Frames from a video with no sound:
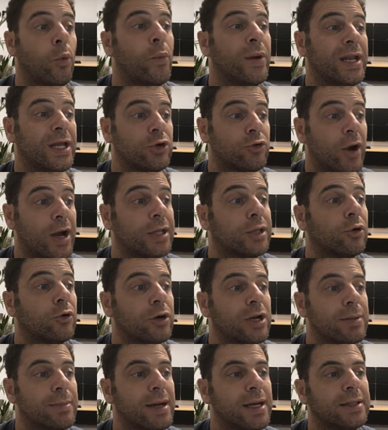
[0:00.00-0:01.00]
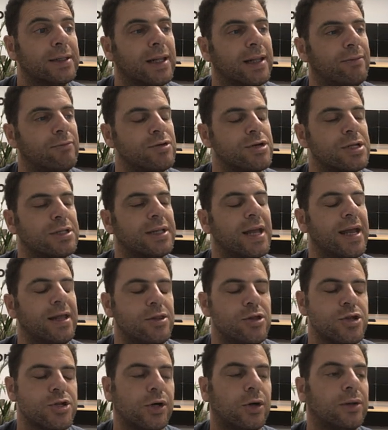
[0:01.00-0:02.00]
winning trade's already been there, which is the
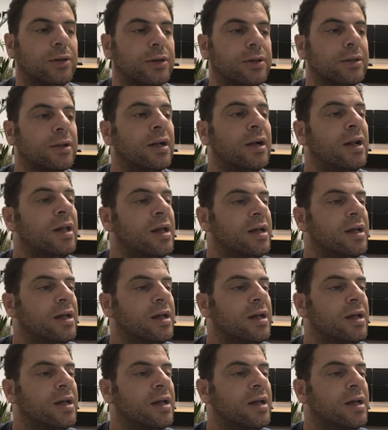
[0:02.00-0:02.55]
head and shoulders.